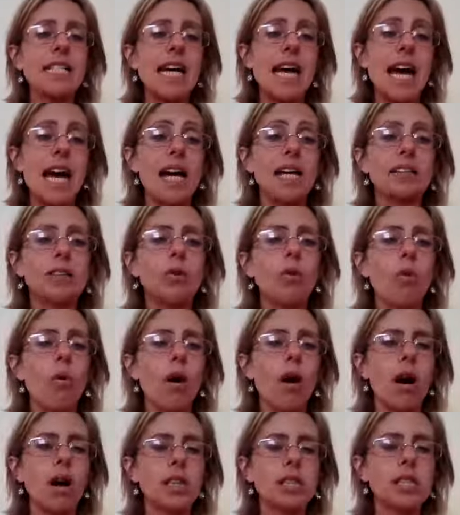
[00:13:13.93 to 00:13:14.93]
10
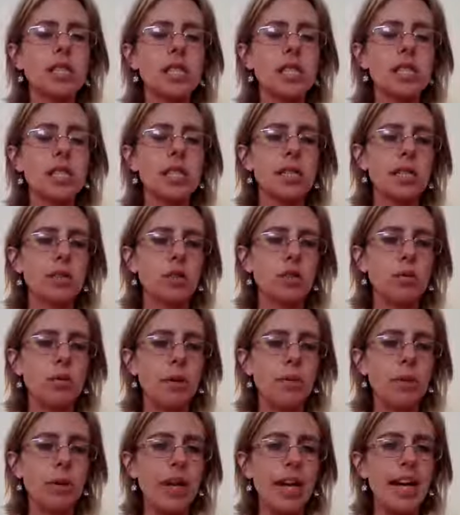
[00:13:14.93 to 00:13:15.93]
ones to
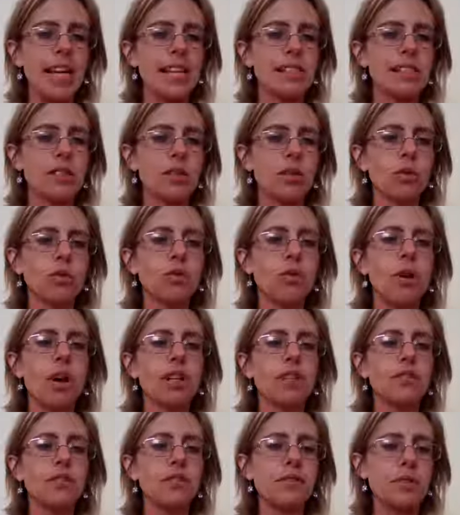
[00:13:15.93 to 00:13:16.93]
be placed on
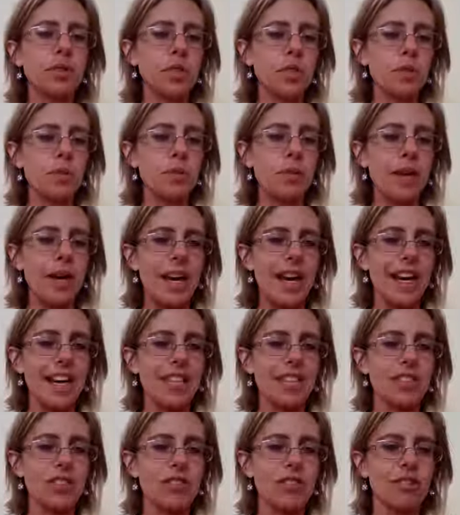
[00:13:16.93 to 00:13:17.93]
one first
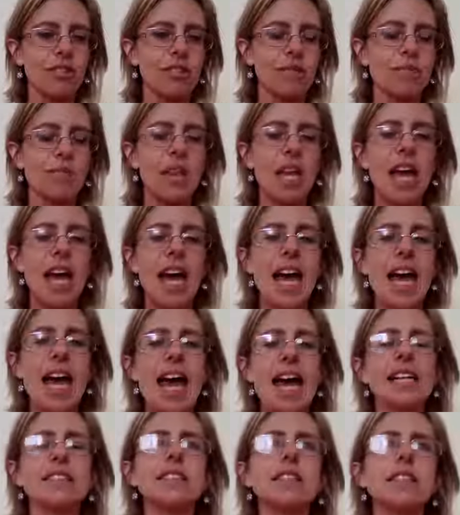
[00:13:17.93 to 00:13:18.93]
page.
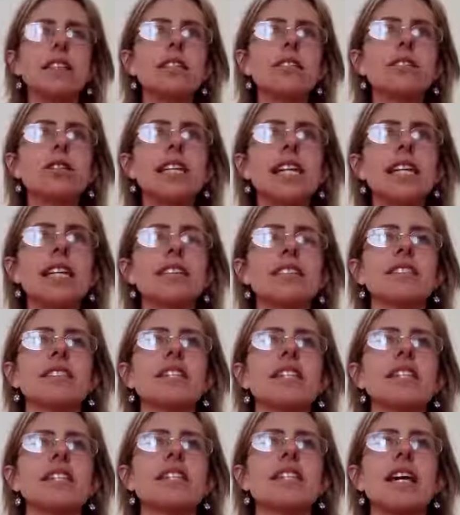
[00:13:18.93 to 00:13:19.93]
And you can
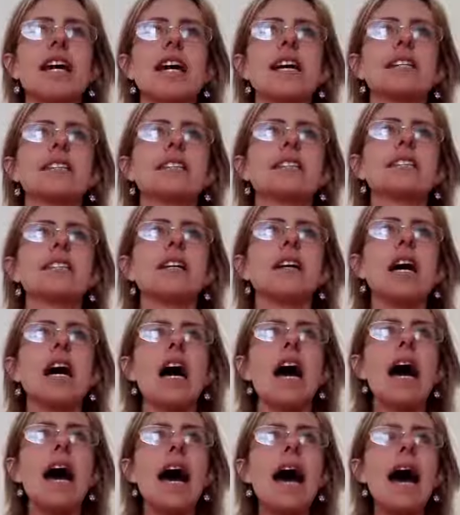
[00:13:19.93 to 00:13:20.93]
understand
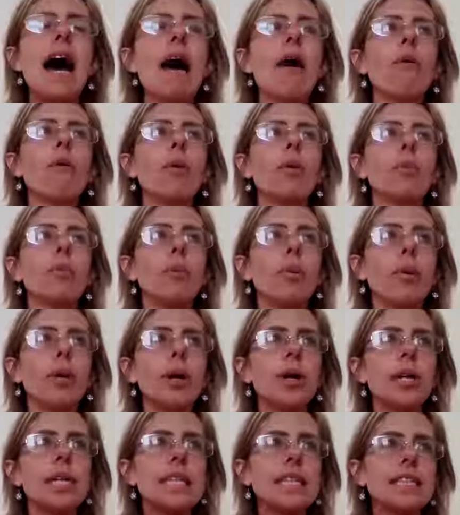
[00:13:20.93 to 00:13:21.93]
how
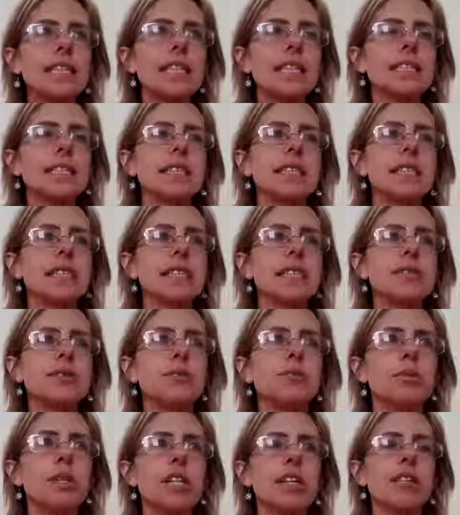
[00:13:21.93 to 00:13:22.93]
important it is
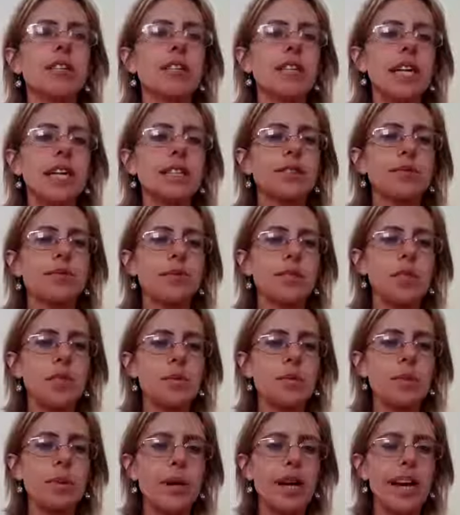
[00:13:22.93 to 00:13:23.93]
to be on that
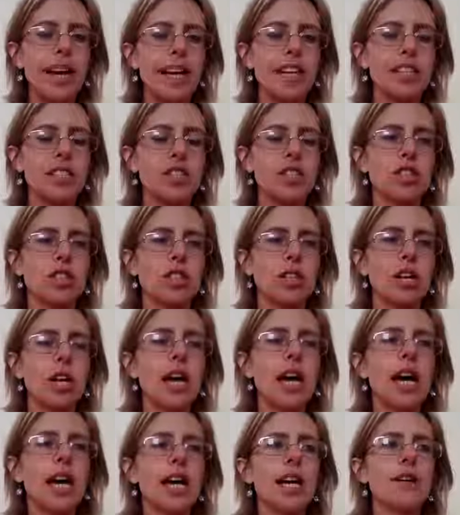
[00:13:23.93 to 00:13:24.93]
first page.
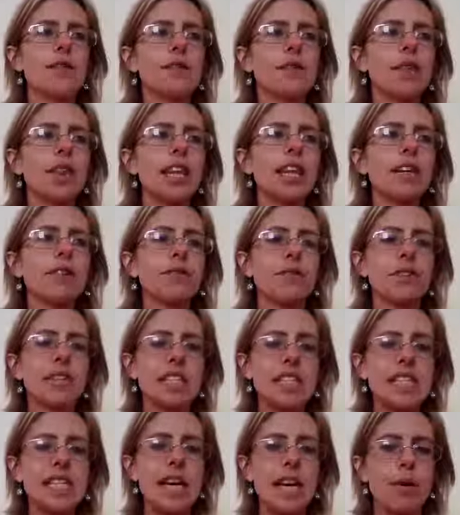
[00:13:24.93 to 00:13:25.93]
If you think, for
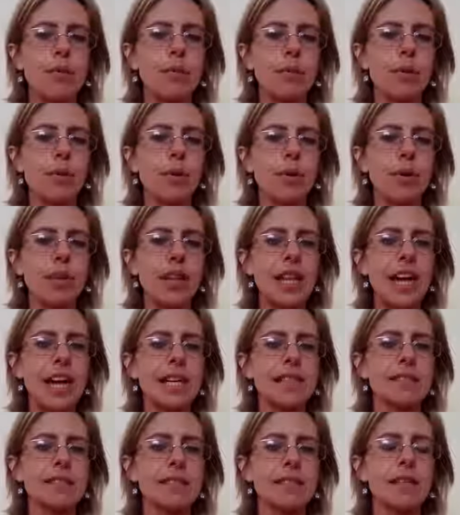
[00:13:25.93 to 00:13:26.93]
example,
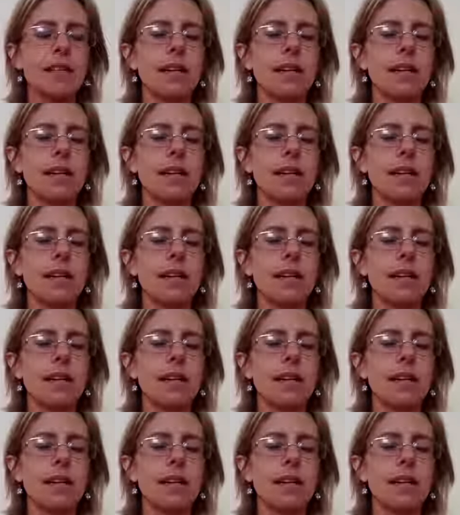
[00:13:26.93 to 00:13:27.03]
that